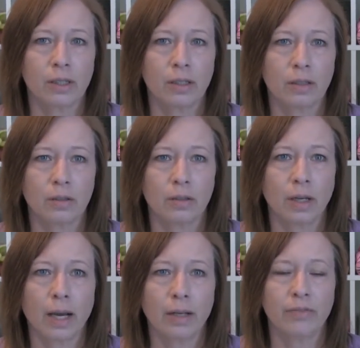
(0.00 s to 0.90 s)
and
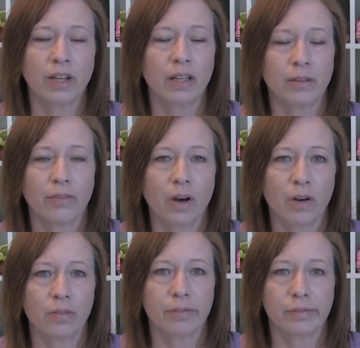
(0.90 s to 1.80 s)
I fell in
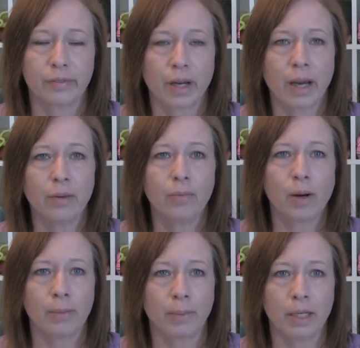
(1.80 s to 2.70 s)
love. I
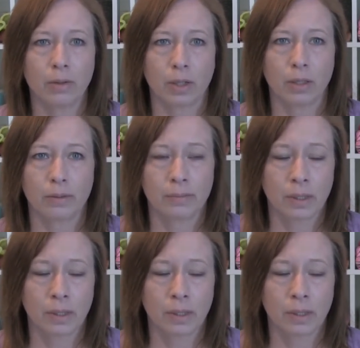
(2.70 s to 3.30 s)
want to make one.